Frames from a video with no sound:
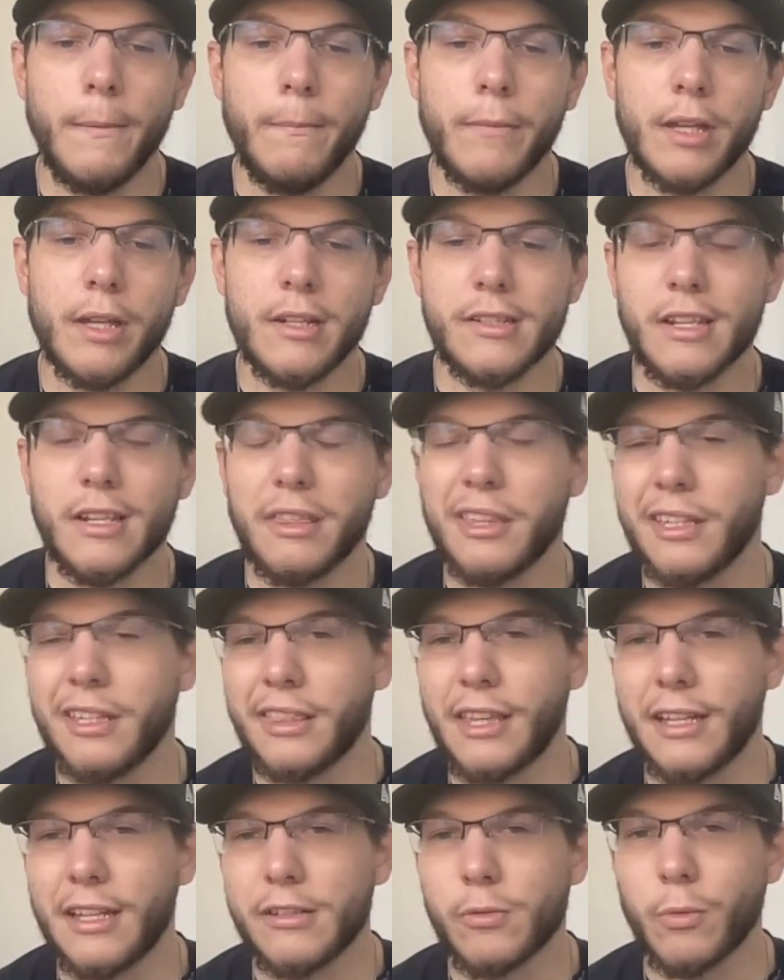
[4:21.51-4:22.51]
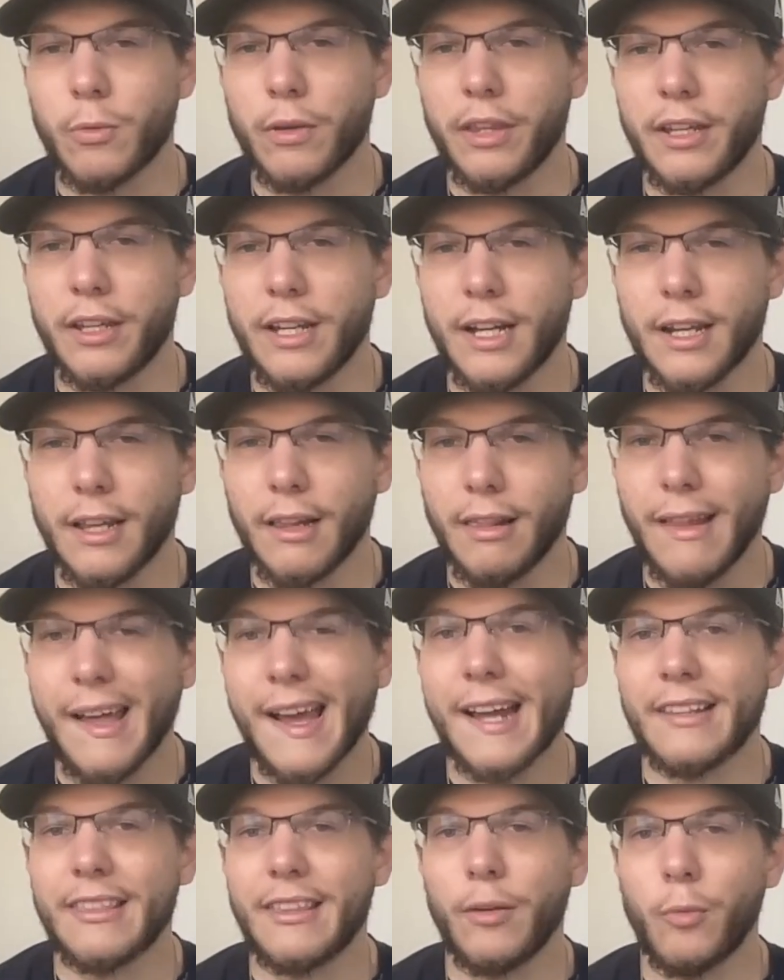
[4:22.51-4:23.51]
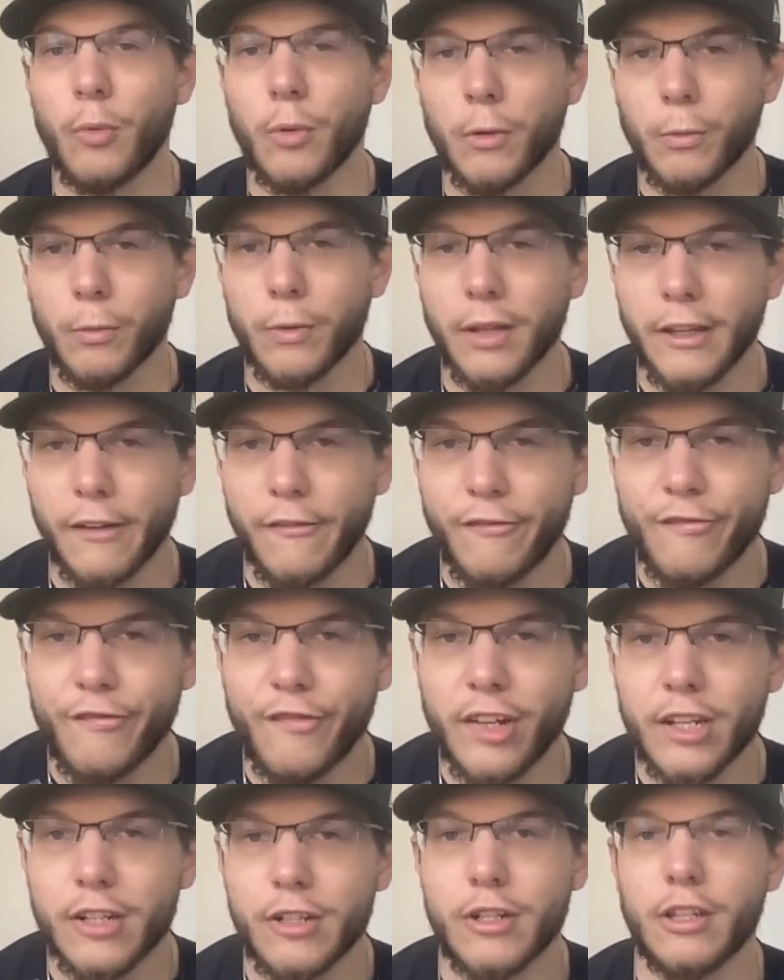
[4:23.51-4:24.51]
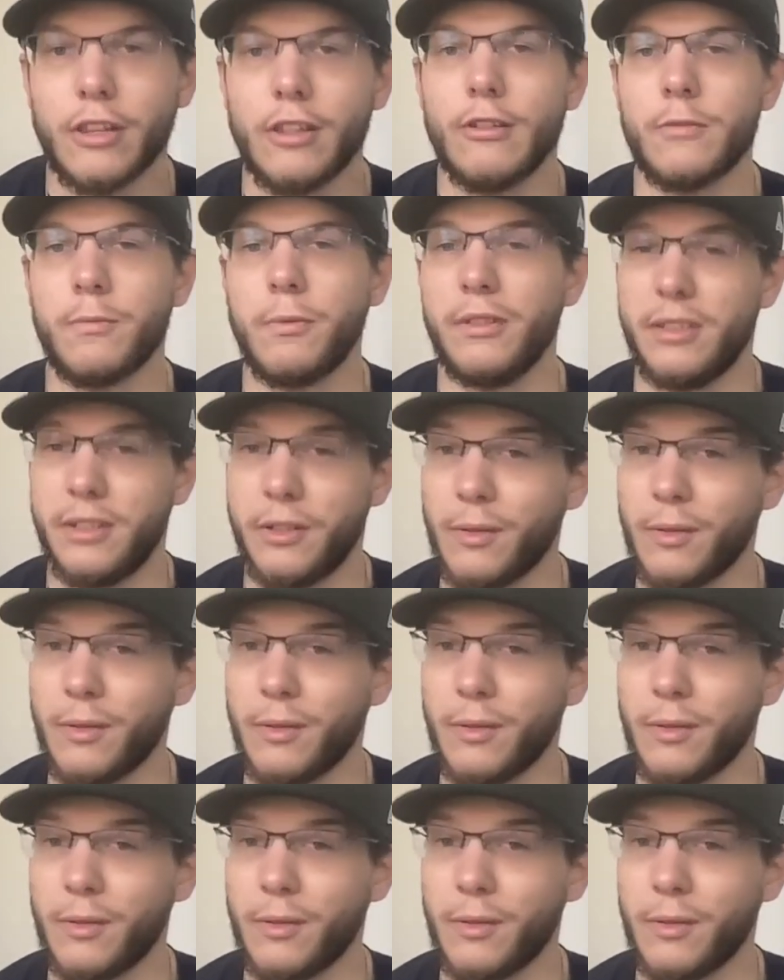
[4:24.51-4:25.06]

because I think that's where they kind of lacked. They weren't really finishing those plays.